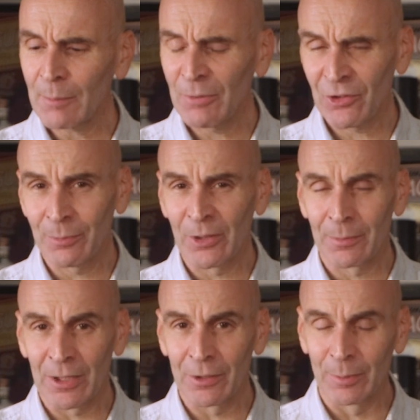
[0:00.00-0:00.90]
but some of
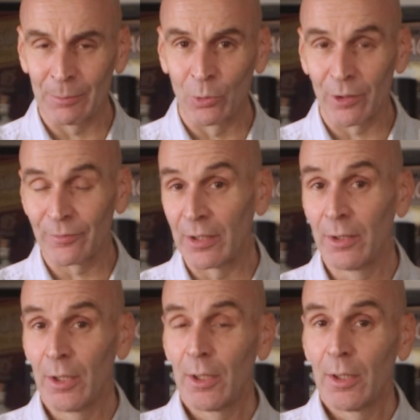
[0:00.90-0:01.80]
them are a little bit more of the
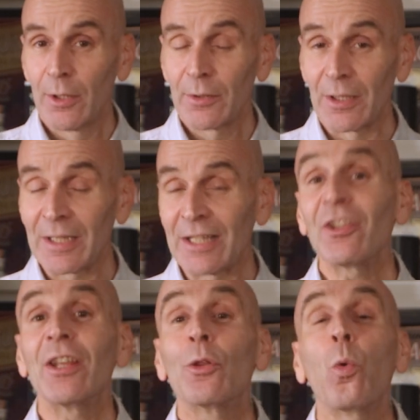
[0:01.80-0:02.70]
let's
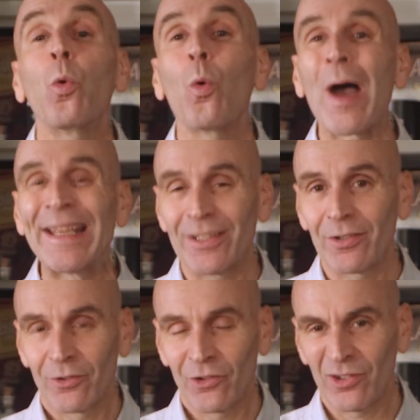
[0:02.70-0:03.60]
say the
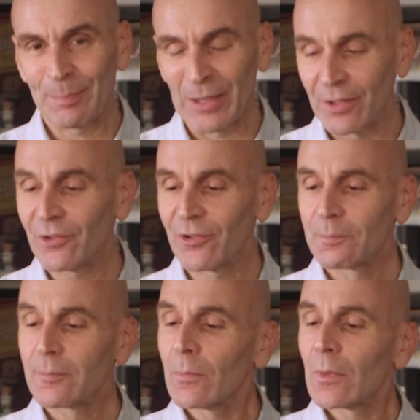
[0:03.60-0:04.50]
white spirits.
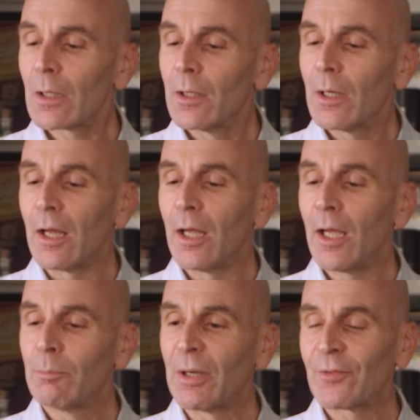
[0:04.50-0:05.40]

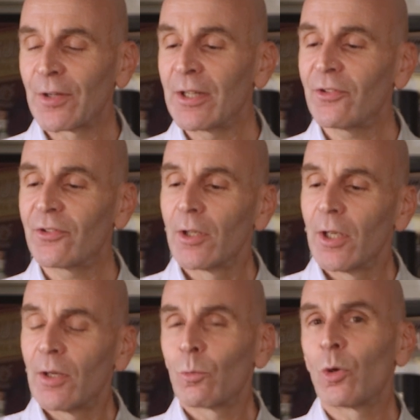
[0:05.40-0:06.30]
But for this,
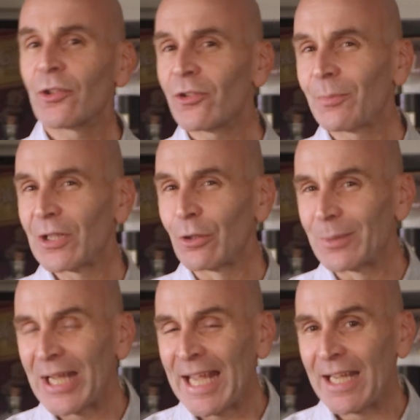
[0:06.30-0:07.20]
want something a little
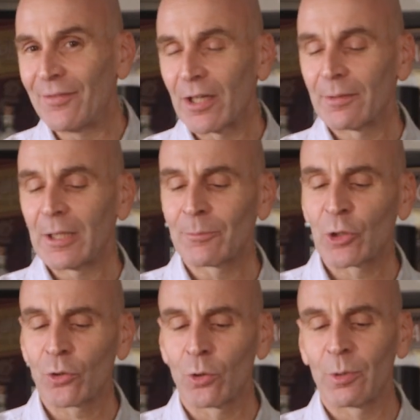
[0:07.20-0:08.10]
bit heavier, and I'm
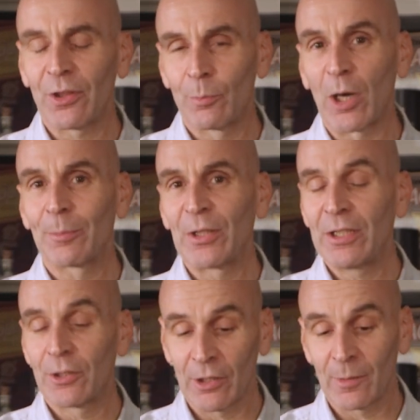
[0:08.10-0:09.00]
going to go with a bourbon
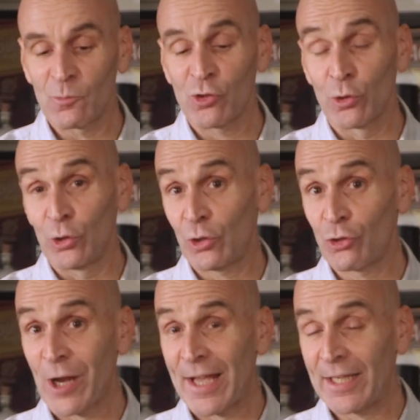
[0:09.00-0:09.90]
here. Now, I'm sure you could
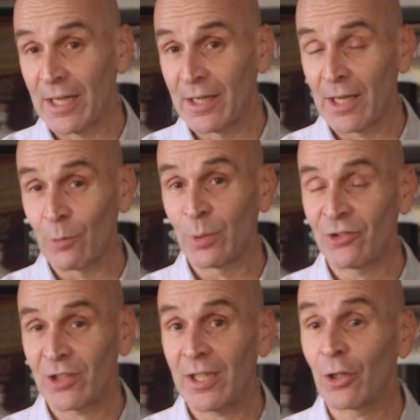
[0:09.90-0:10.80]
try a
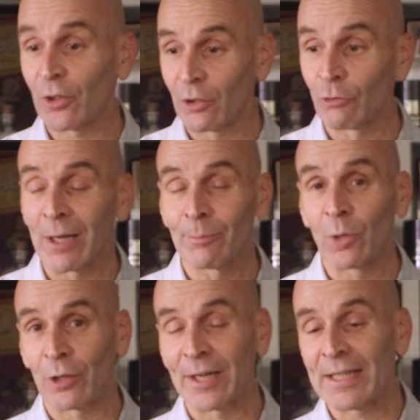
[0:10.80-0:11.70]
whiskey or a rum
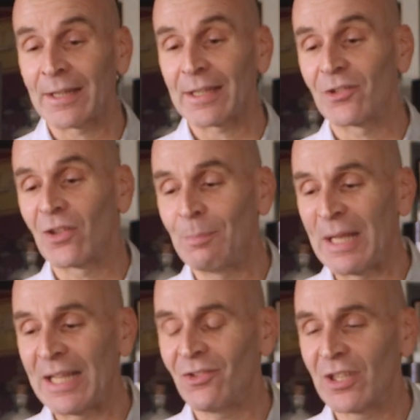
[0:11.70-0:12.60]
or anything as the
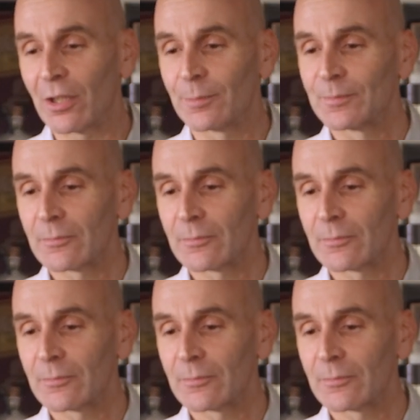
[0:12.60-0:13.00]
base here,